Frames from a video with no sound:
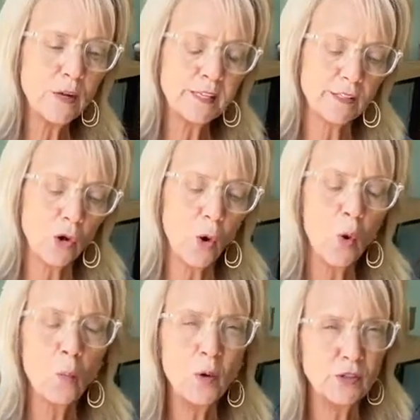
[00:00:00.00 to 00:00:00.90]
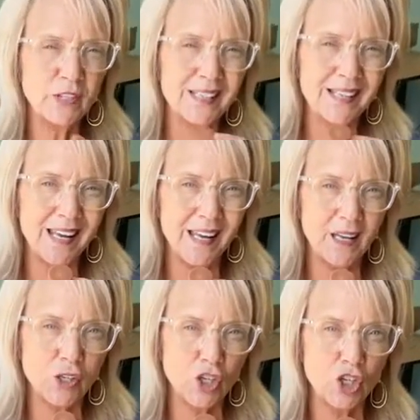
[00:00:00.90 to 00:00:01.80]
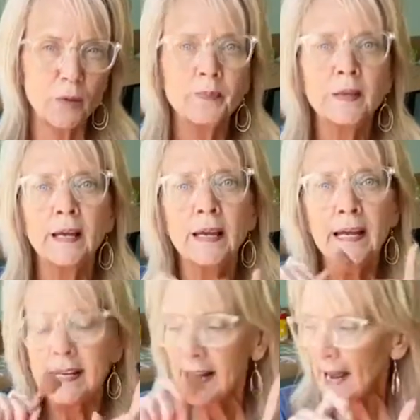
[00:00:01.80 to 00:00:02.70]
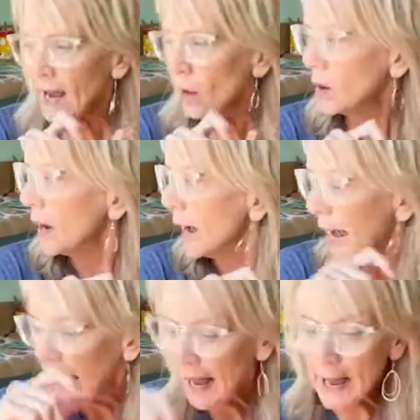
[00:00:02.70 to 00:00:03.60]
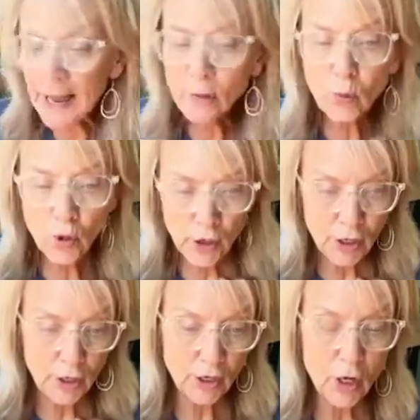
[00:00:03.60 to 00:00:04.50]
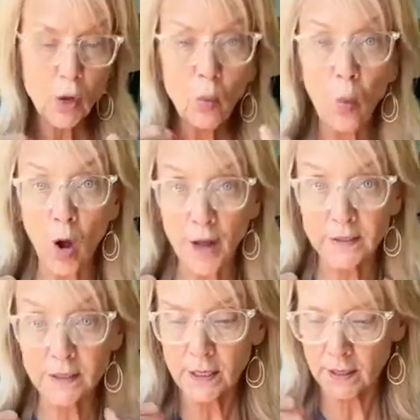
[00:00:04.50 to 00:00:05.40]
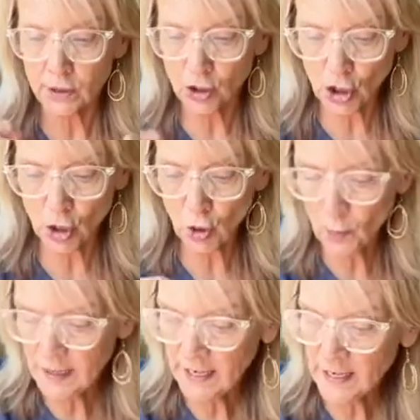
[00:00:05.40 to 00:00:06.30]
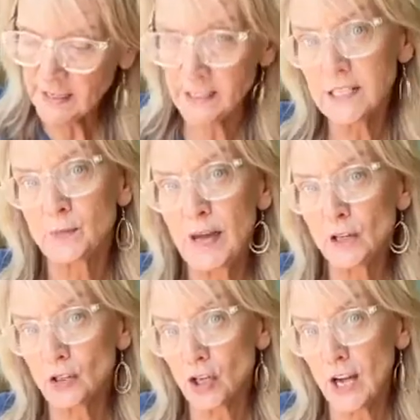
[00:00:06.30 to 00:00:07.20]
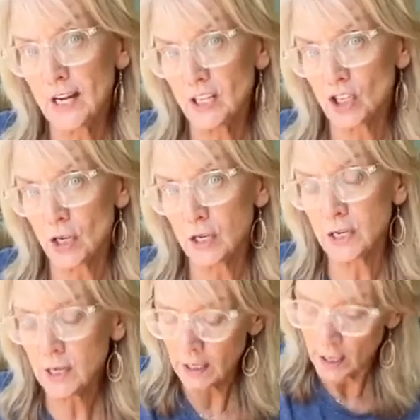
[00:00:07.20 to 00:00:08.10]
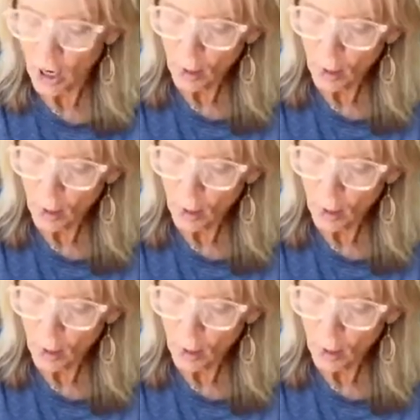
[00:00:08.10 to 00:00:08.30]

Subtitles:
one is almost an inch. Now, I would want to, because these petals are kind of chunky,